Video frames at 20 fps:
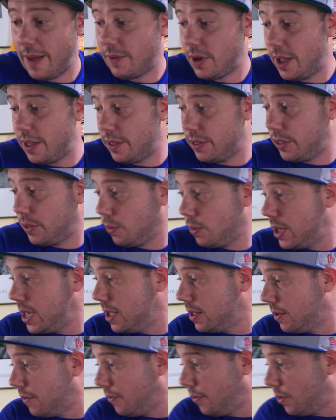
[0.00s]
I've got three
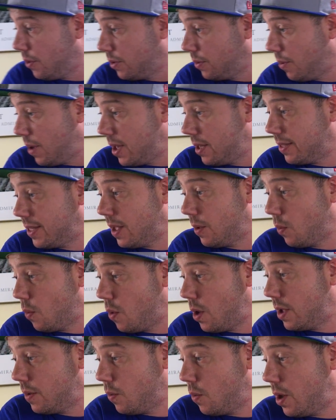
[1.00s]
in the first race, then
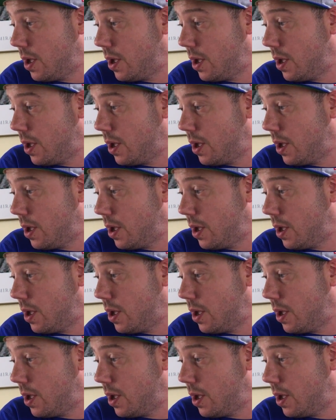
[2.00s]
one,